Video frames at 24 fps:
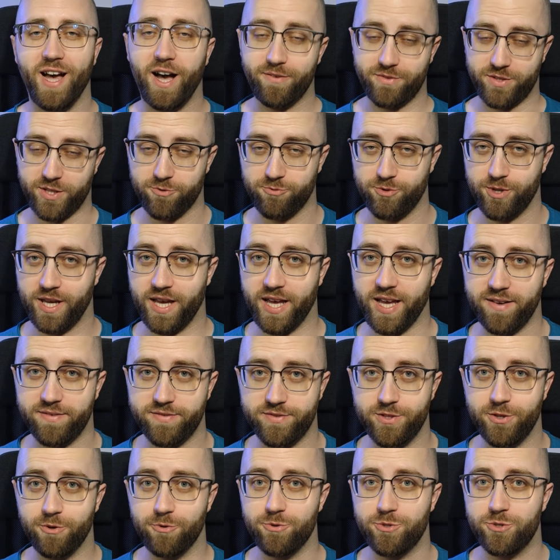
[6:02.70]
After we
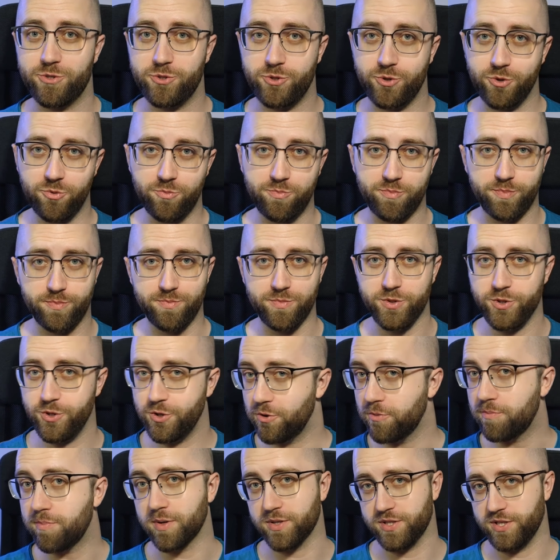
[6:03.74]
have those 2
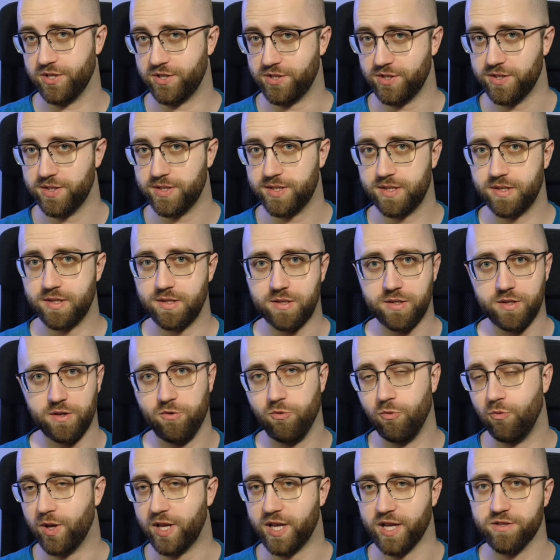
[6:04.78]
new positions,
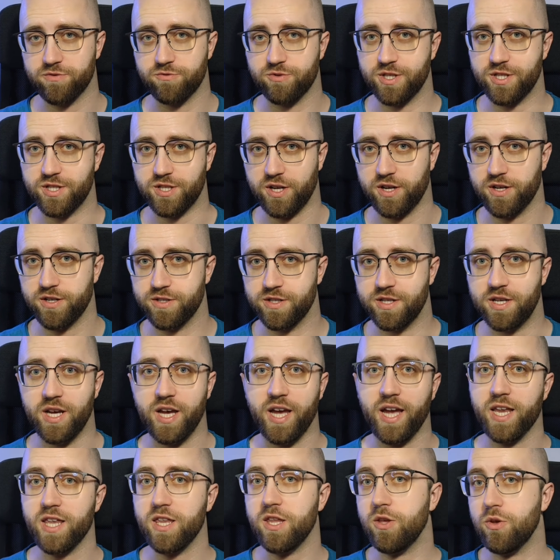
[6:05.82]
we can return
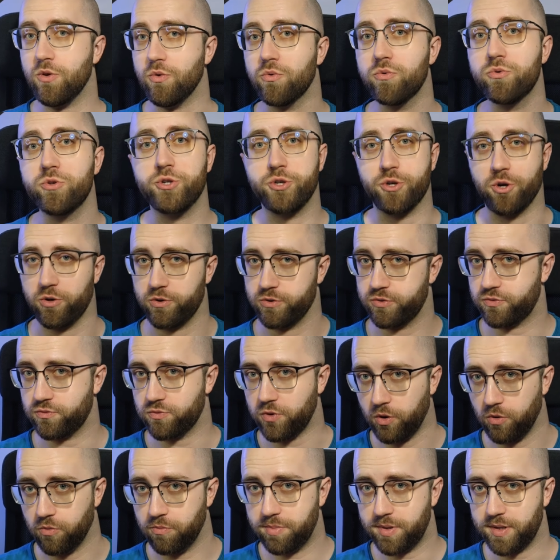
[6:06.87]
a new short
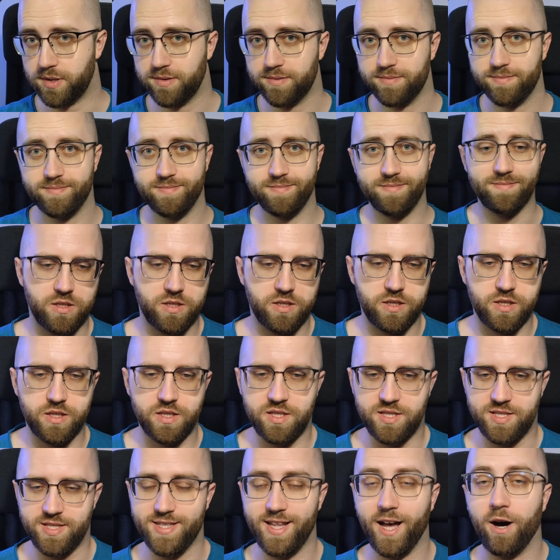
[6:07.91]
rope.
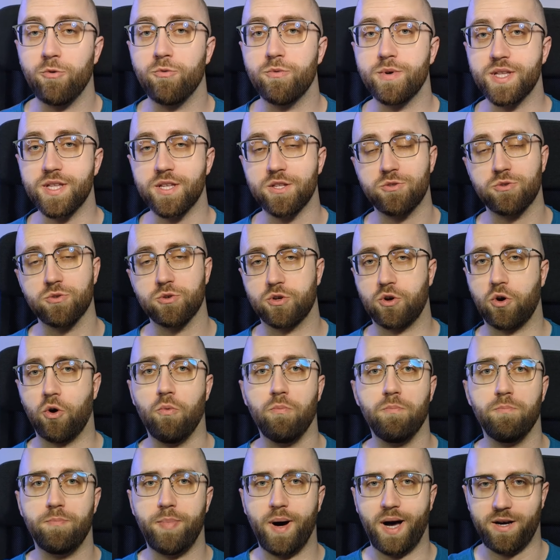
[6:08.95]
Now we need to
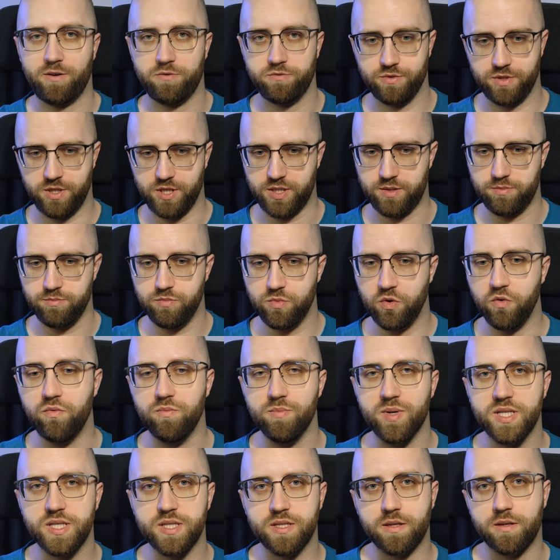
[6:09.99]
compound this
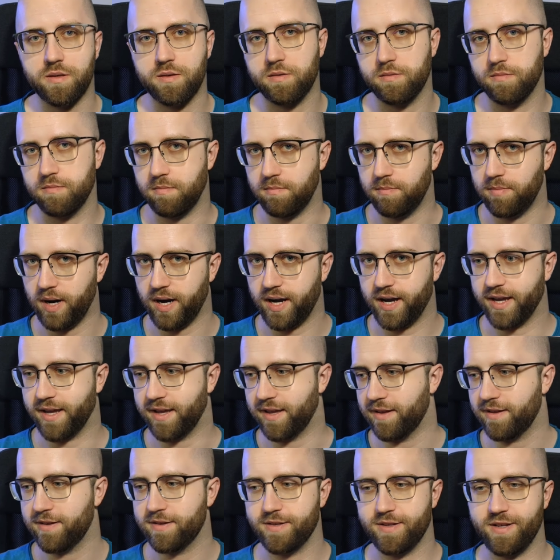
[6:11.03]
movement by
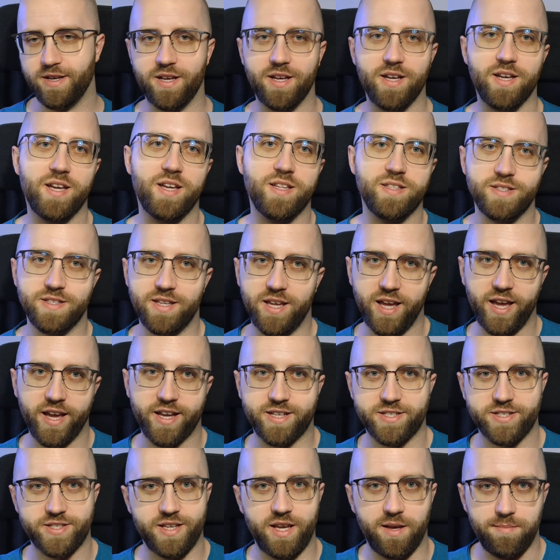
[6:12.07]
an
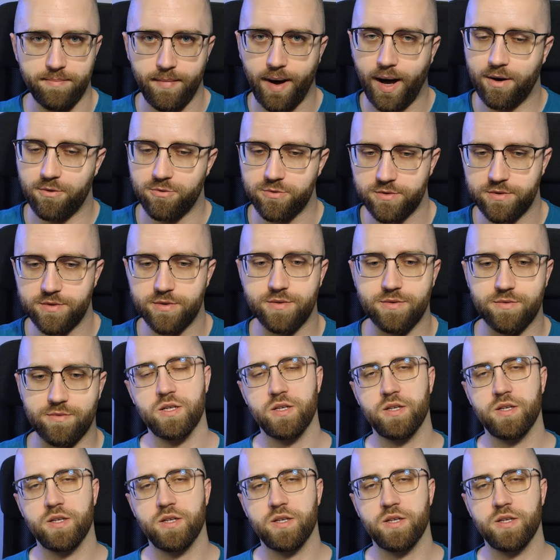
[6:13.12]
X amount.